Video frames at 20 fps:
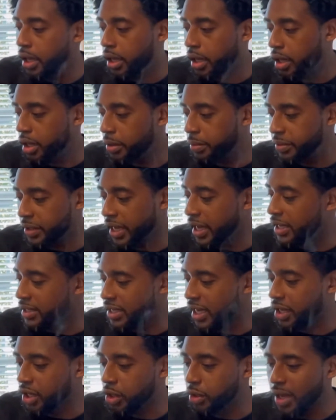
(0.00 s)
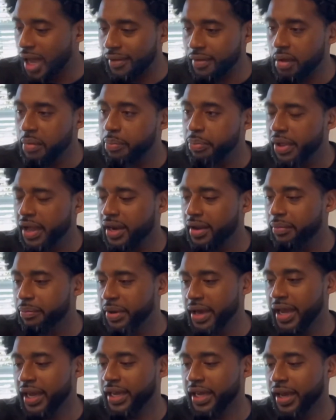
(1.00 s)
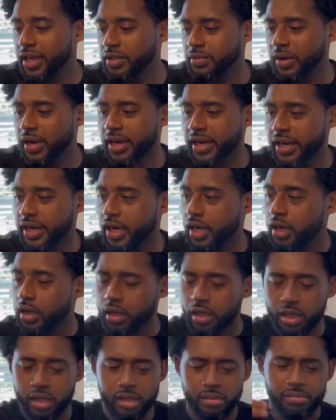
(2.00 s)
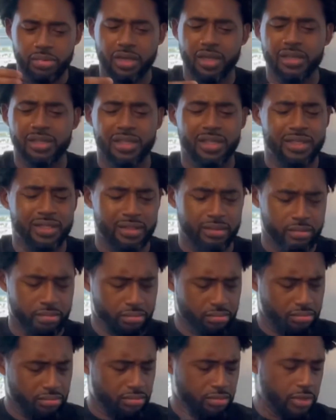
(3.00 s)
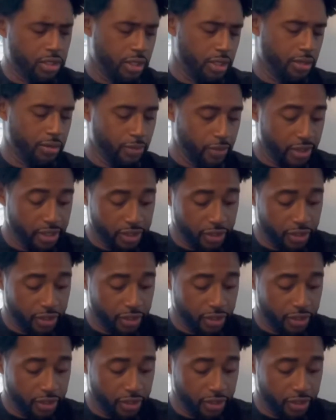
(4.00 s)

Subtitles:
Yes, I do have a plate of pancakes right here because you can